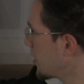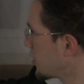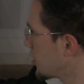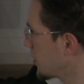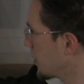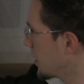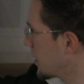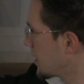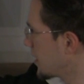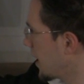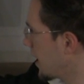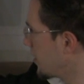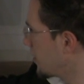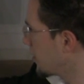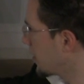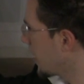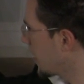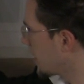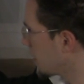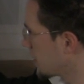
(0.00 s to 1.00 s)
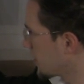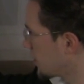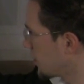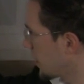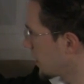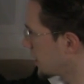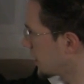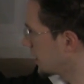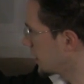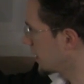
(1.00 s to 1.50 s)
So this A flat is
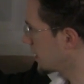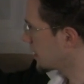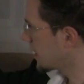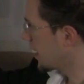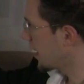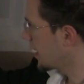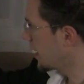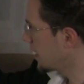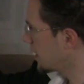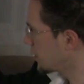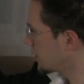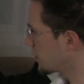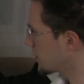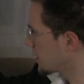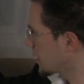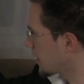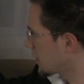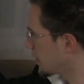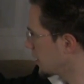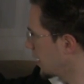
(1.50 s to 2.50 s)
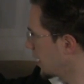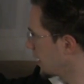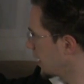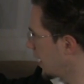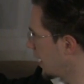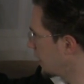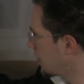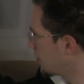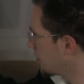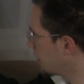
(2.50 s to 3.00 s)
affecting this A, so it's actually an
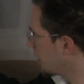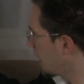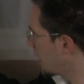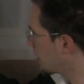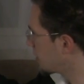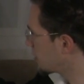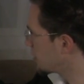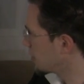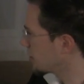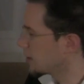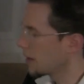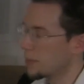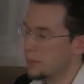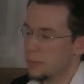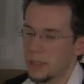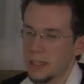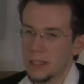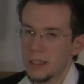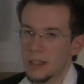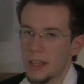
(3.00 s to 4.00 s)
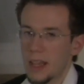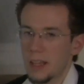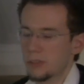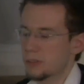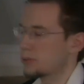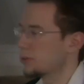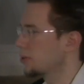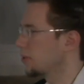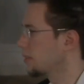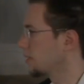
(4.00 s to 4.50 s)
A flat to a B
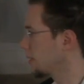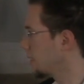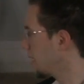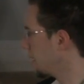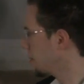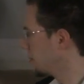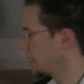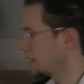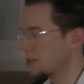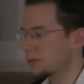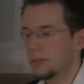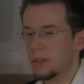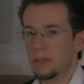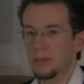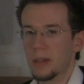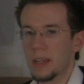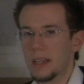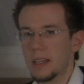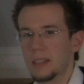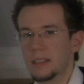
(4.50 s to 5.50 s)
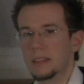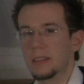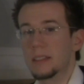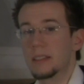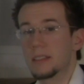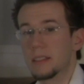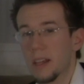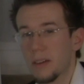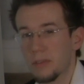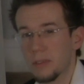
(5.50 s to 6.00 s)
natural because we raised the
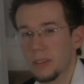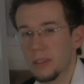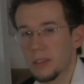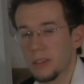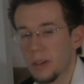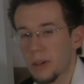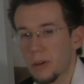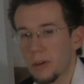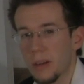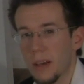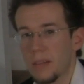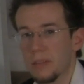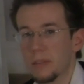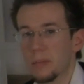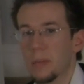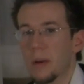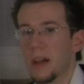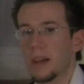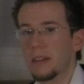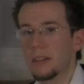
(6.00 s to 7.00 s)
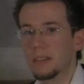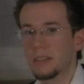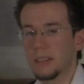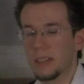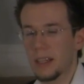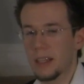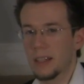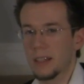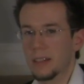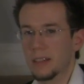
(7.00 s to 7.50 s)
7th note of a minor
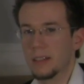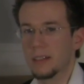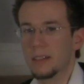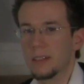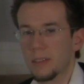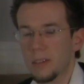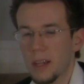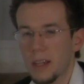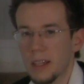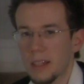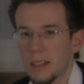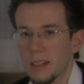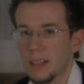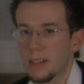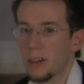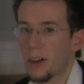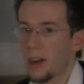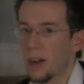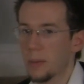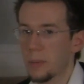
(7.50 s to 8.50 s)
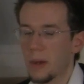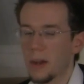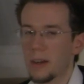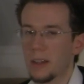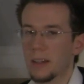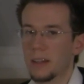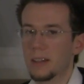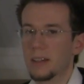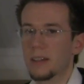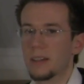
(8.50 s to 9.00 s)
scale, right, in the
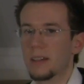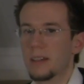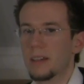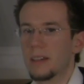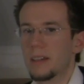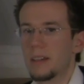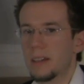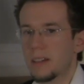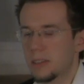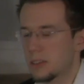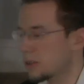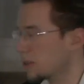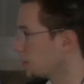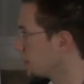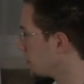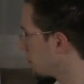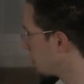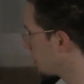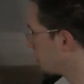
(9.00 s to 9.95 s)
harmonic. So